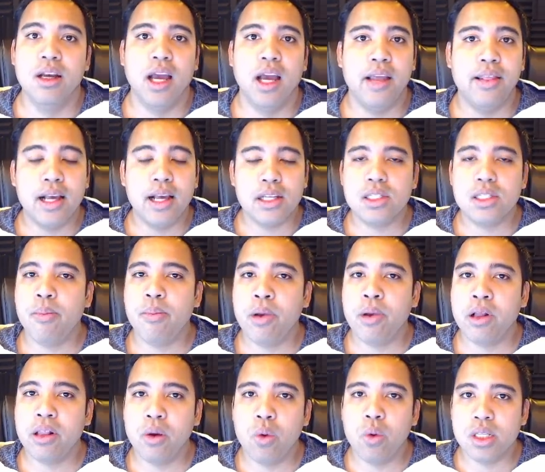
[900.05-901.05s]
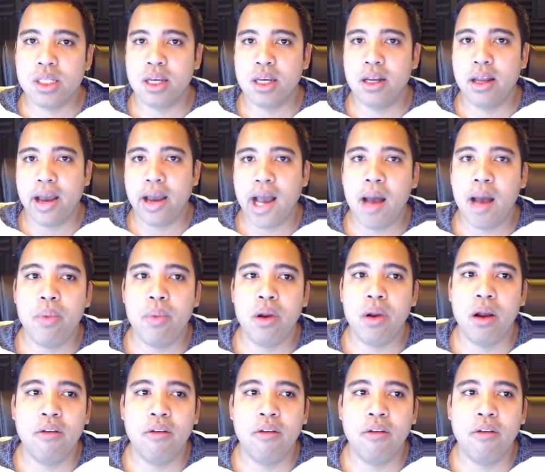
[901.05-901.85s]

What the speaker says: And that's typically what's going to happen on